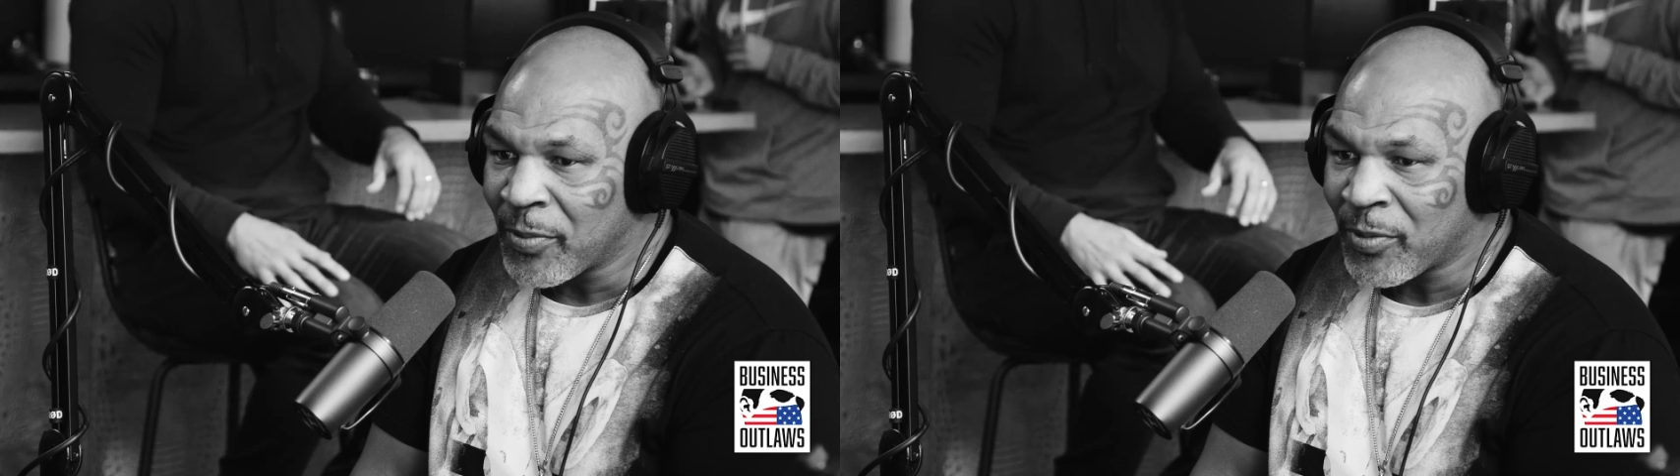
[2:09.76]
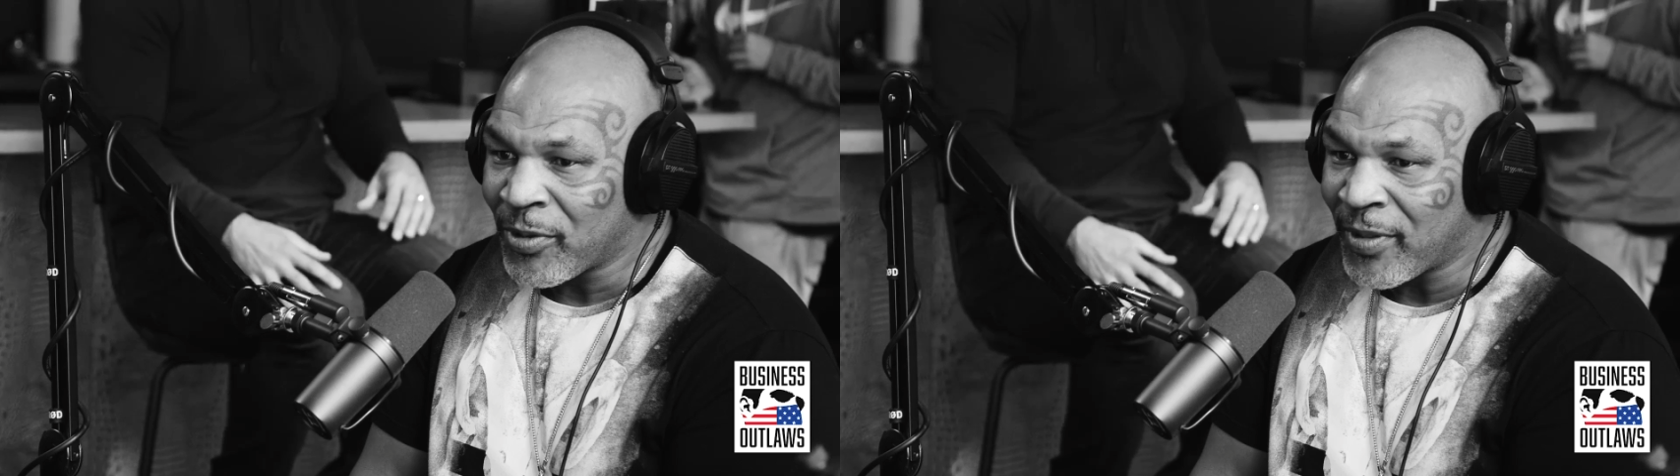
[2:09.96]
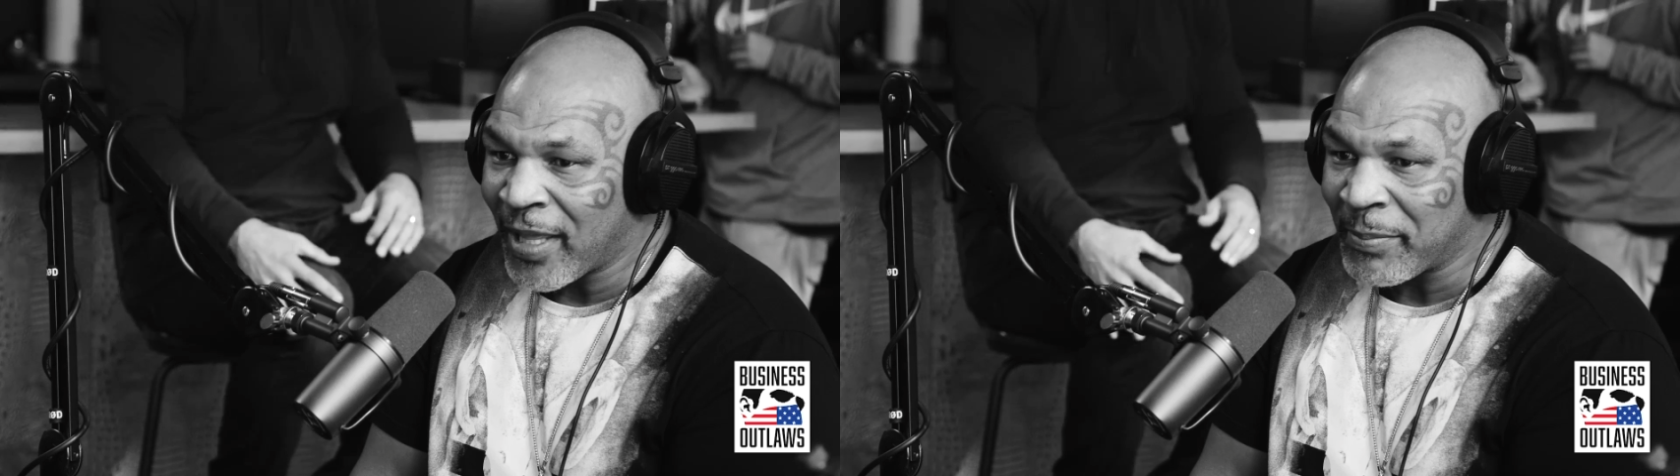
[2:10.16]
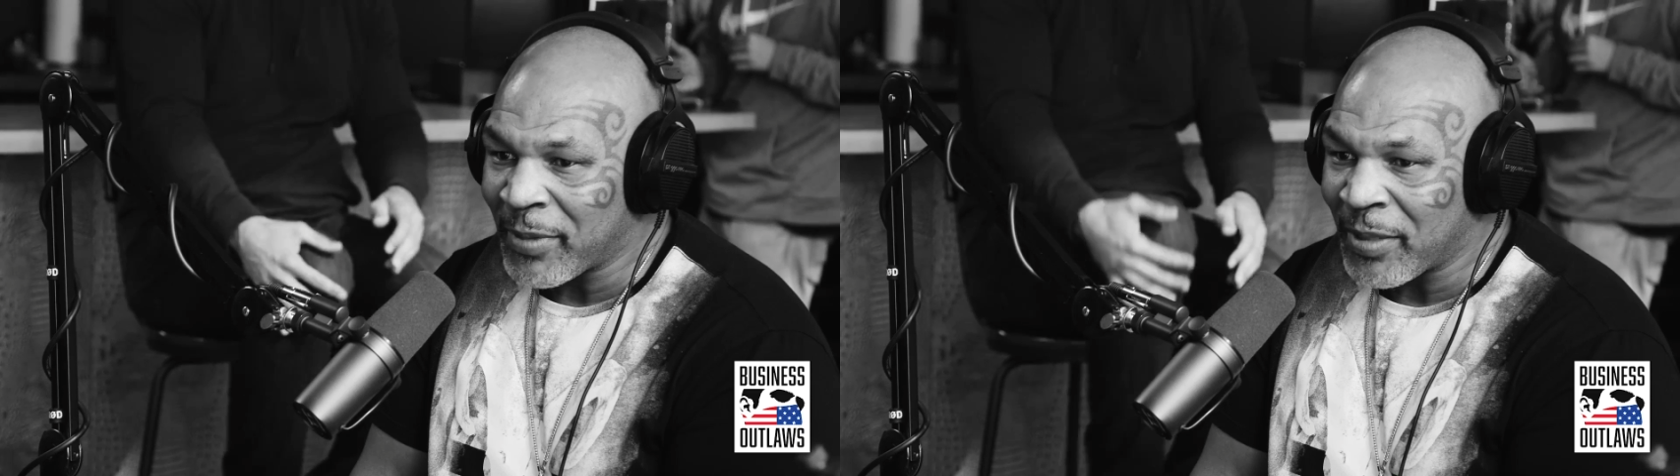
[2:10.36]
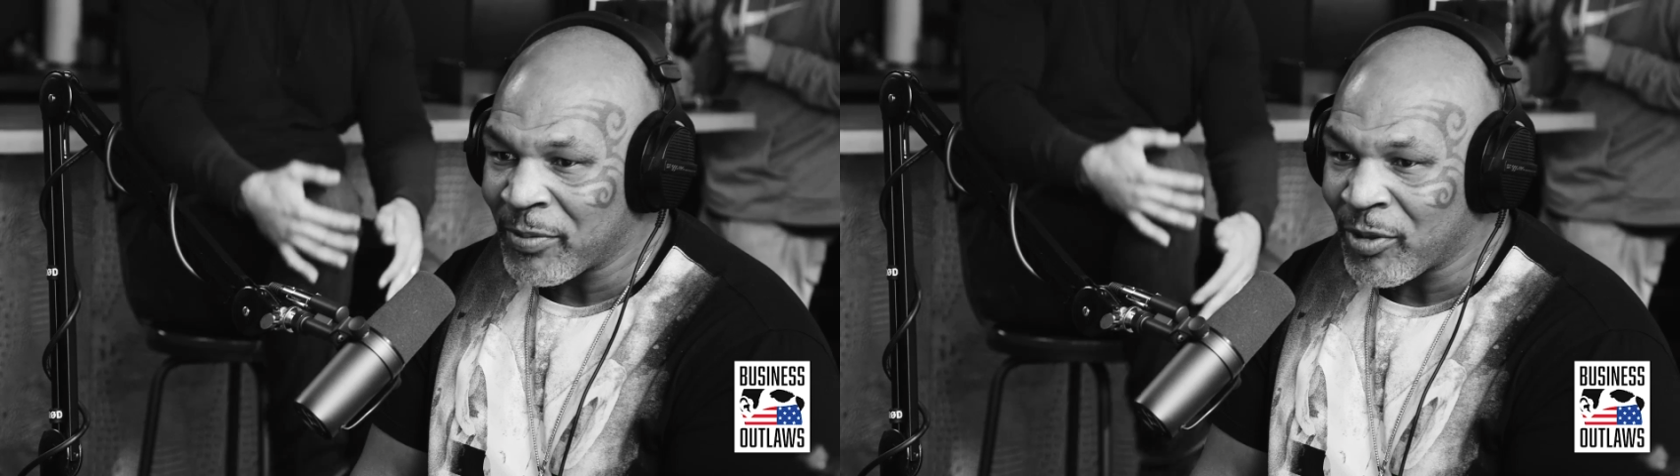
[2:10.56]
It was the same
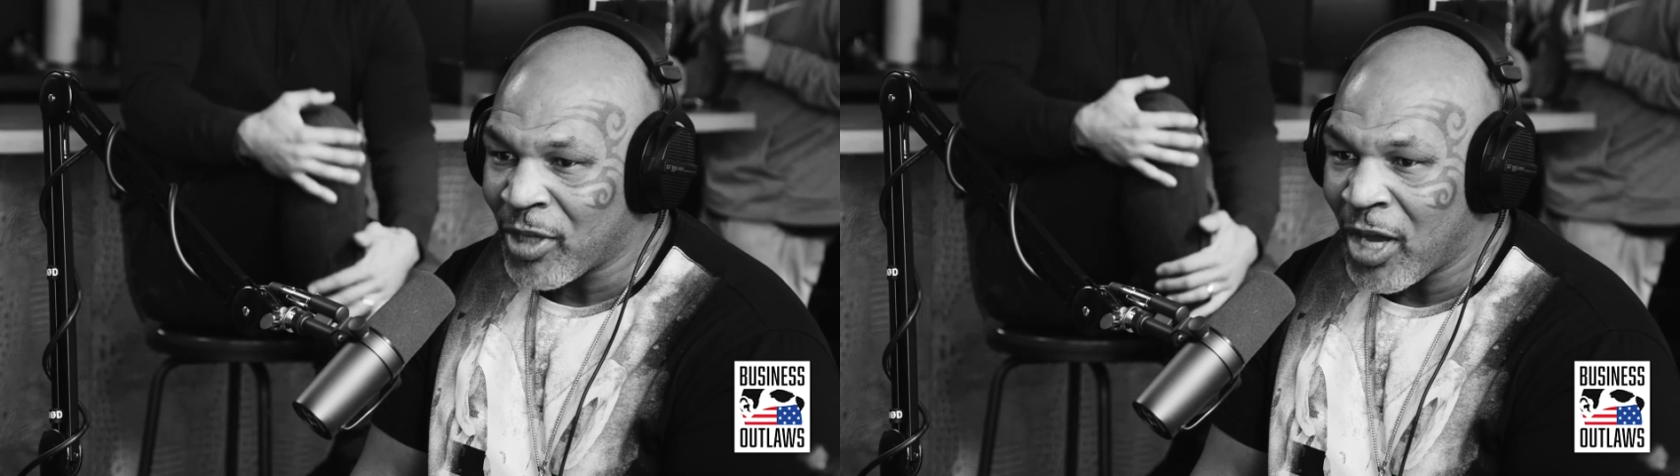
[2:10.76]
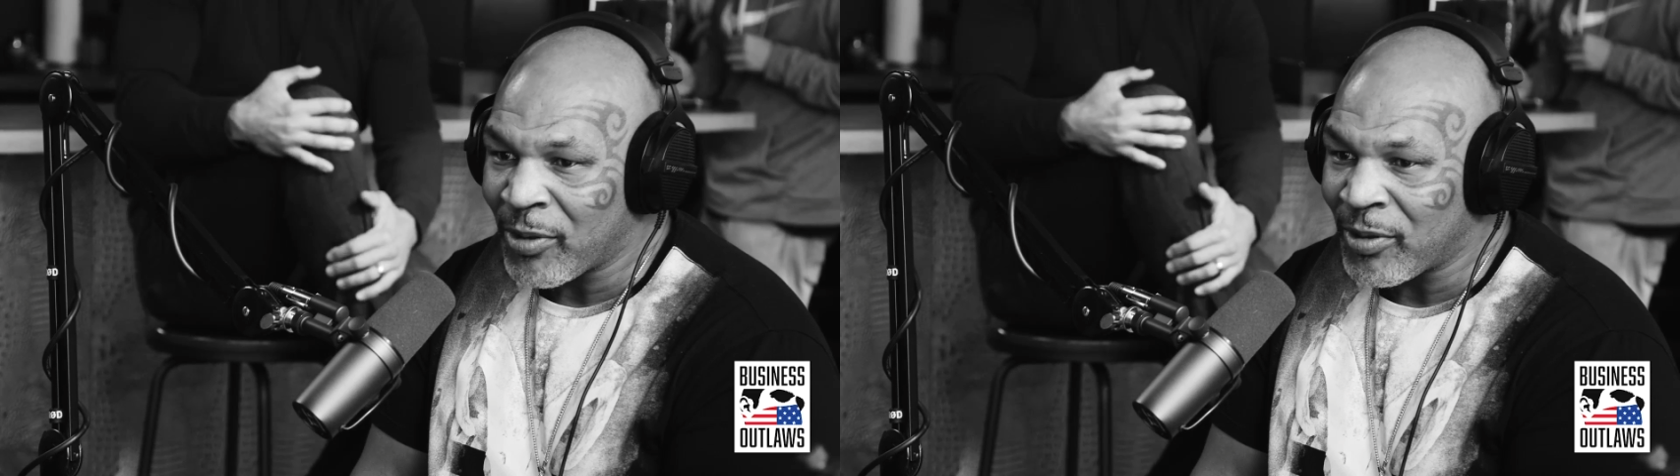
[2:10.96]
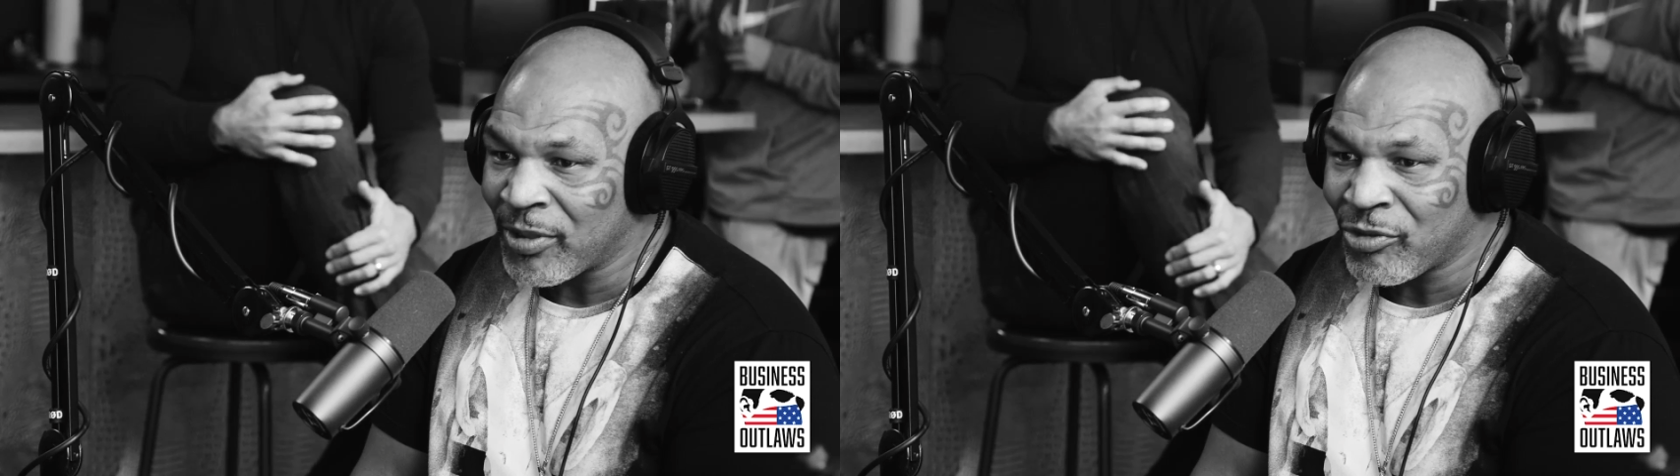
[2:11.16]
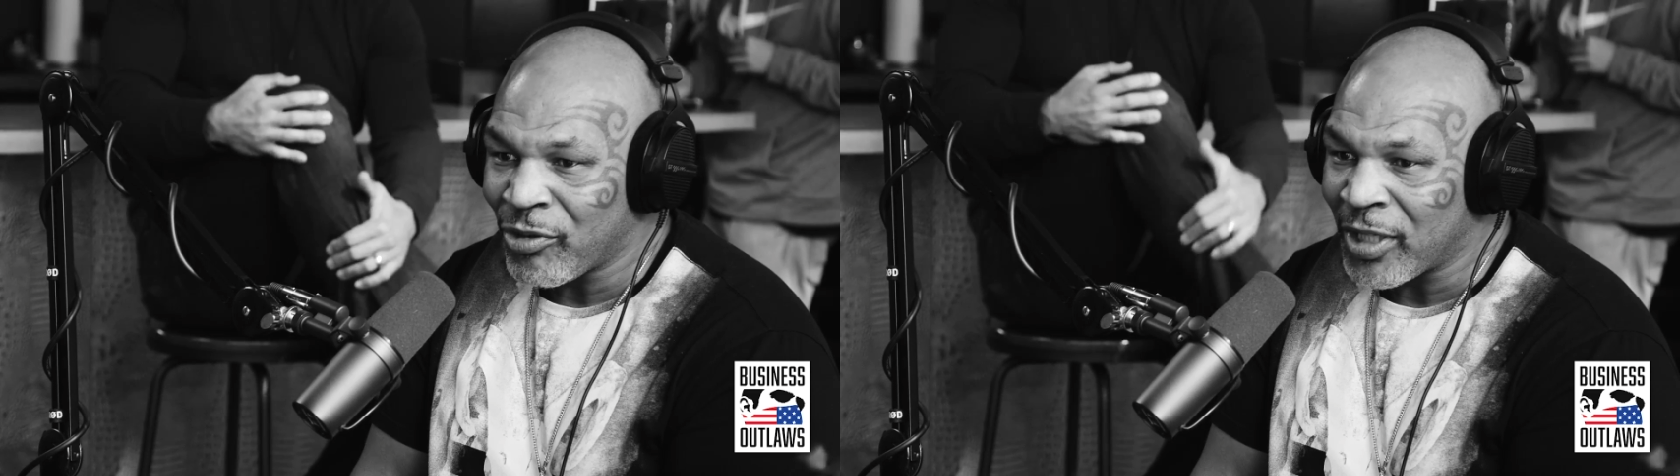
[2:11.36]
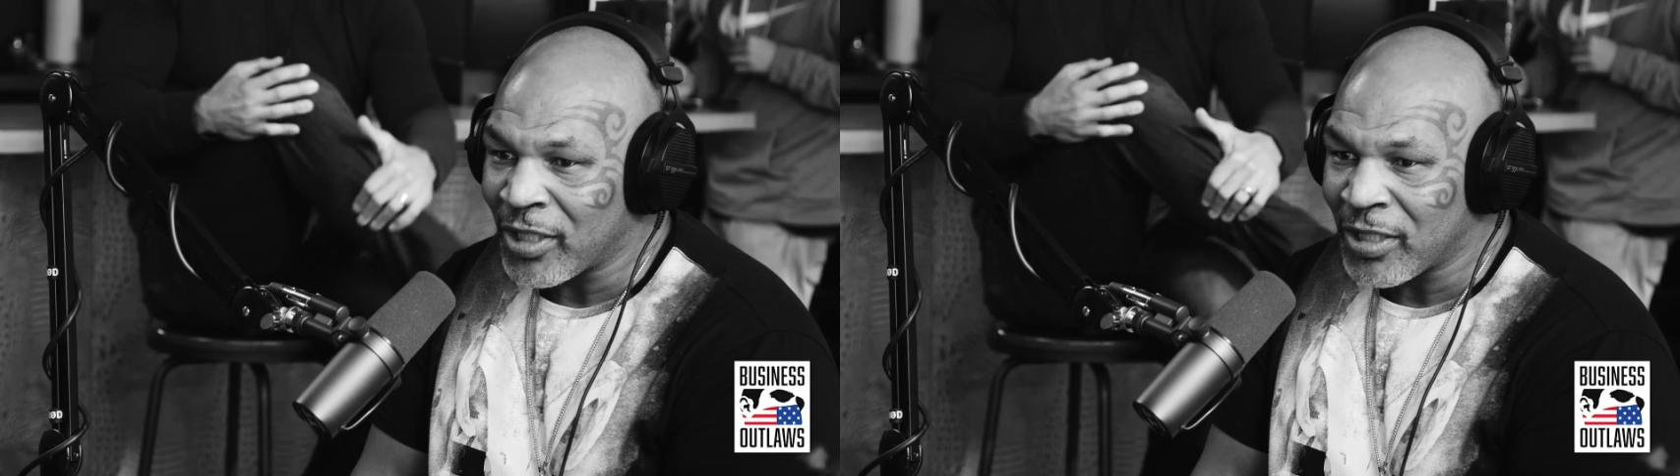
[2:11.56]
thing. Exactly. Constantly
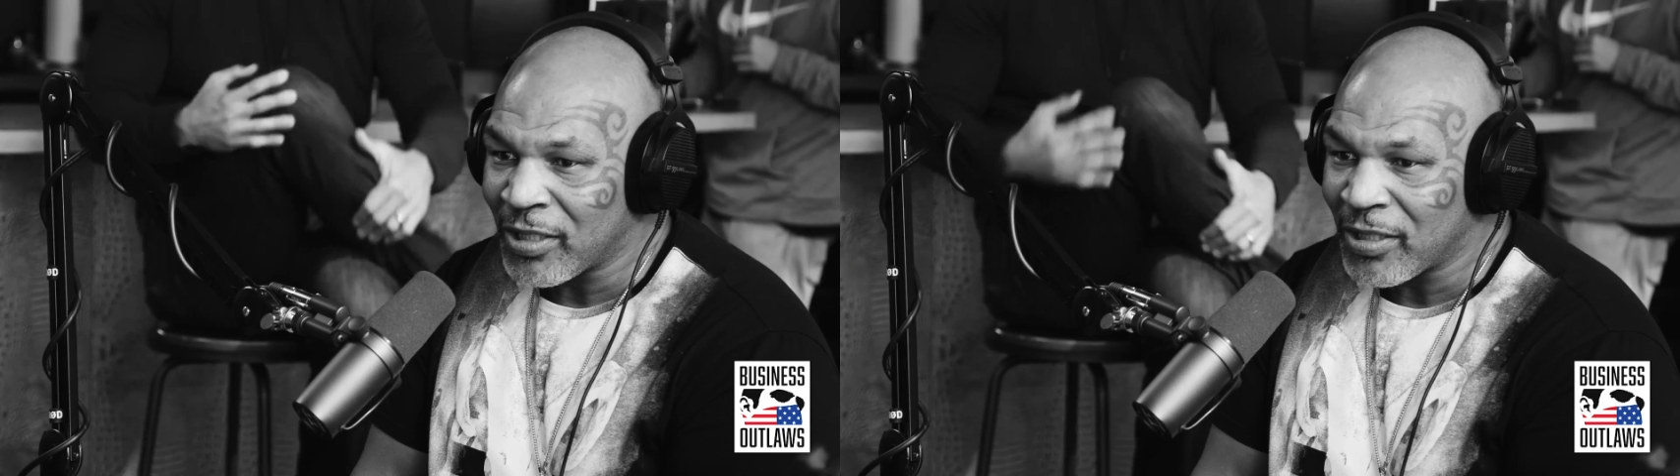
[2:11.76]
training.